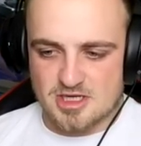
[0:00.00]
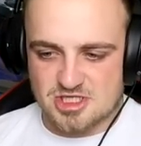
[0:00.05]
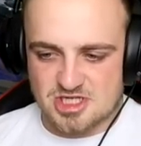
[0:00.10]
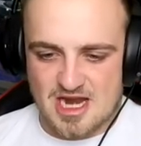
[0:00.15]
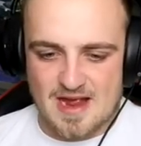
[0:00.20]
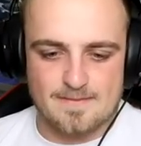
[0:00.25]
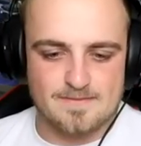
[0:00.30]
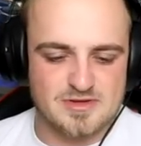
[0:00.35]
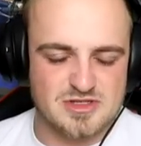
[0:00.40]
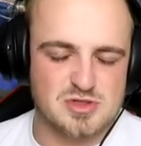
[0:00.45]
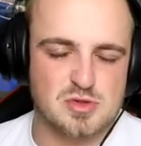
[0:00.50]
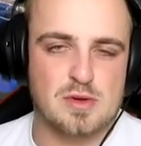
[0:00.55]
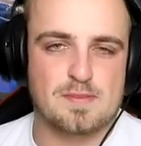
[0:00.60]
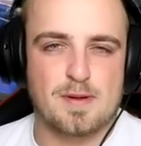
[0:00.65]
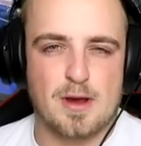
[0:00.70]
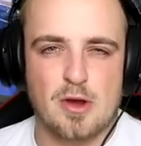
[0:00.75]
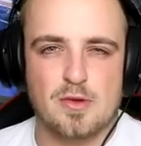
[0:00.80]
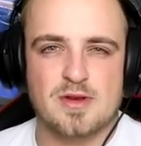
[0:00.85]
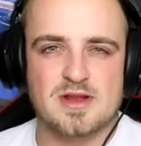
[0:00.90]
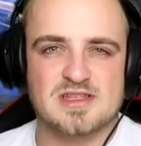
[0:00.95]
champ two
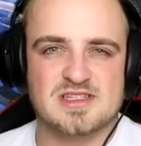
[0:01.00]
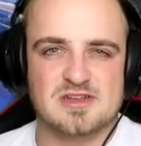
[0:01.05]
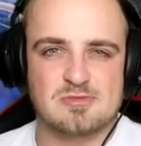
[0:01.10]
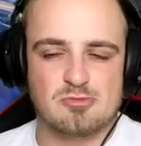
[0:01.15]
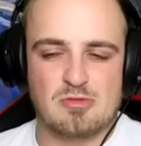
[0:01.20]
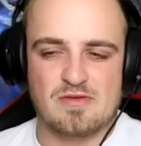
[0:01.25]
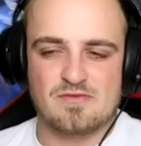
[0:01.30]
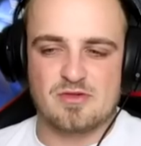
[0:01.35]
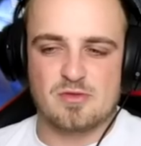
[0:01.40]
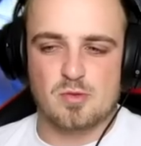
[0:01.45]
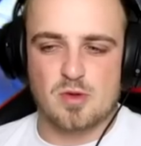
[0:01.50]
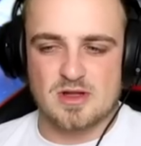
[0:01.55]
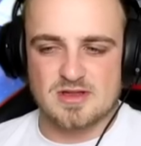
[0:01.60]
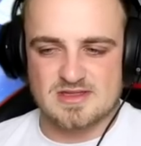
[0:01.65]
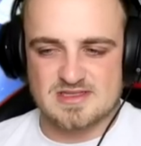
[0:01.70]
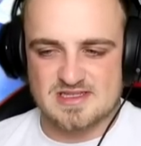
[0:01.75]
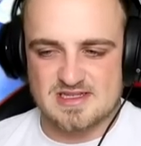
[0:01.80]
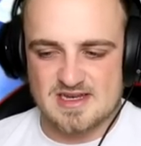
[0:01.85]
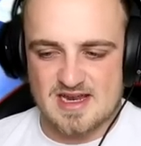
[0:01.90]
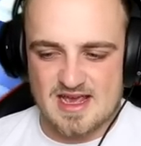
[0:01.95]
opponents in
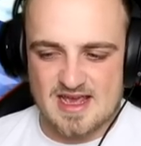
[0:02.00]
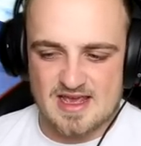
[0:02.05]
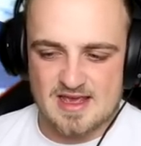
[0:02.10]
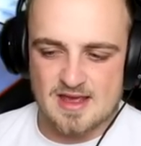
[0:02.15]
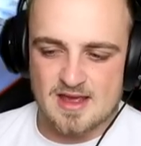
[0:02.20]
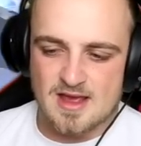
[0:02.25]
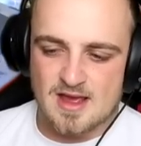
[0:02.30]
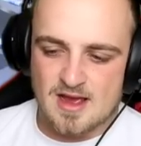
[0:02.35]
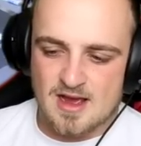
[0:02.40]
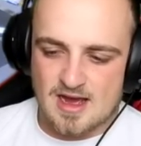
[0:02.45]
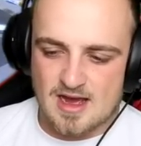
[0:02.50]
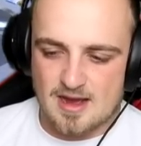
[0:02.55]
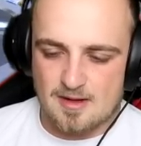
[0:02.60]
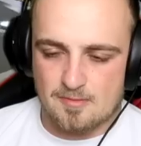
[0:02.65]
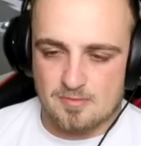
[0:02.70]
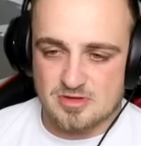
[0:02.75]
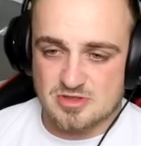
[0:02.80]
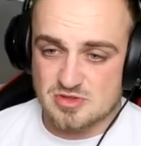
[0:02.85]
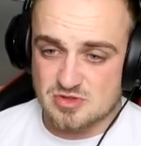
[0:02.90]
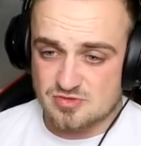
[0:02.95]
1v1s today,
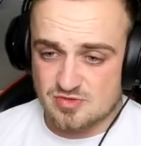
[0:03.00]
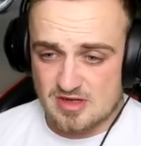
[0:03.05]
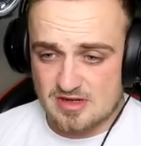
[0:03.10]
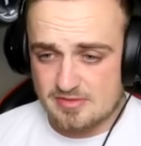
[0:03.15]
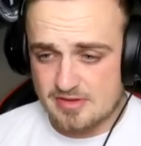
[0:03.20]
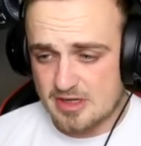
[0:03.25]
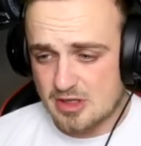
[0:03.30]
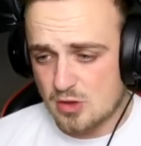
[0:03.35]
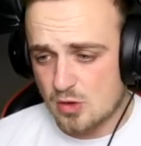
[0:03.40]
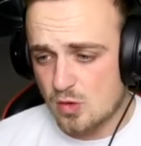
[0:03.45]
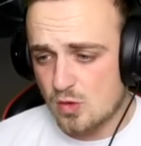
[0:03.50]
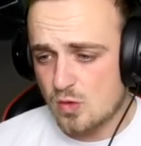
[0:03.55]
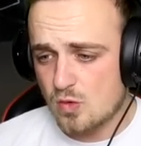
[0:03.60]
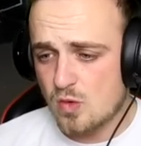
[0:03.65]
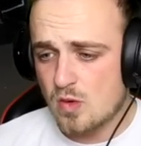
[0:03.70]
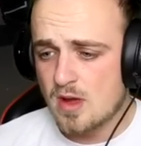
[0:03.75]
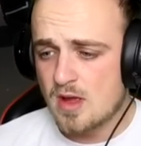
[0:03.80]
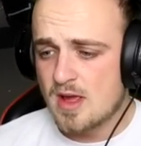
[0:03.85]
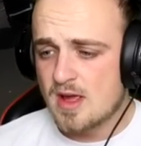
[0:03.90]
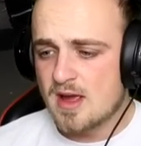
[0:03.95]
um, which was really, really
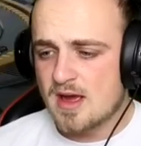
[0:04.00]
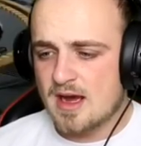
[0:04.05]
cool.